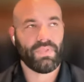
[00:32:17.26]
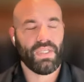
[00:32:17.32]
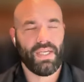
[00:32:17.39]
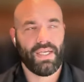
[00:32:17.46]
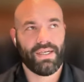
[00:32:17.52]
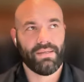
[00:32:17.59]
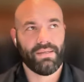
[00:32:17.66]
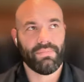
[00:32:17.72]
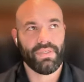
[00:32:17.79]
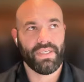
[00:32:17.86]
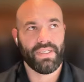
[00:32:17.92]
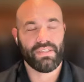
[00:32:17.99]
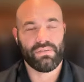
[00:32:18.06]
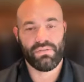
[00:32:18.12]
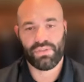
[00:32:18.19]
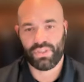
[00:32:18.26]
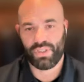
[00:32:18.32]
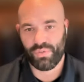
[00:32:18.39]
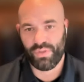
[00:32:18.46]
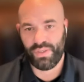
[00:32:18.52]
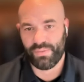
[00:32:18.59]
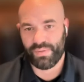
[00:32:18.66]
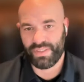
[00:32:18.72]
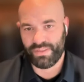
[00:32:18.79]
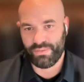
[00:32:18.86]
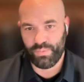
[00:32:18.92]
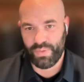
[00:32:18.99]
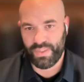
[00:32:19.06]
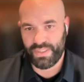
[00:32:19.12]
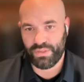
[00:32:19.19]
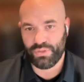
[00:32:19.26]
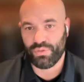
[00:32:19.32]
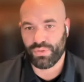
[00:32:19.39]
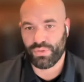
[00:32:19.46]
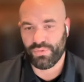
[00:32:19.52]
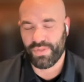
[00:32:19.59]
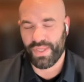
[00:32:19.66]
And to a degree, we do